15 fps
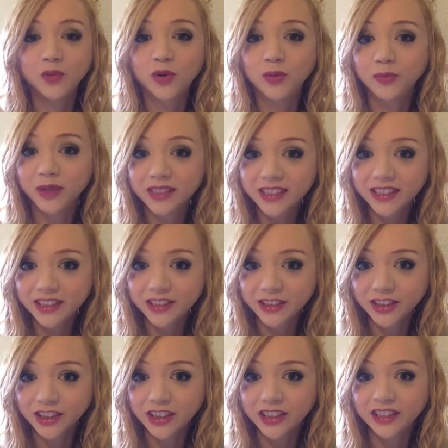more
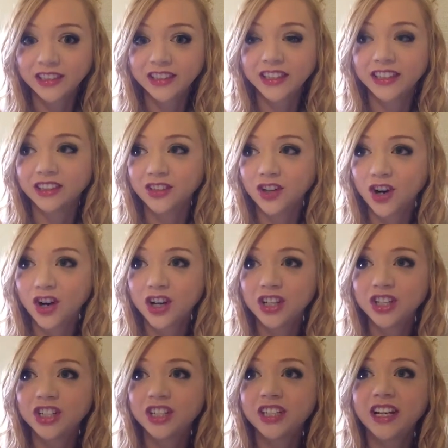muscular and large,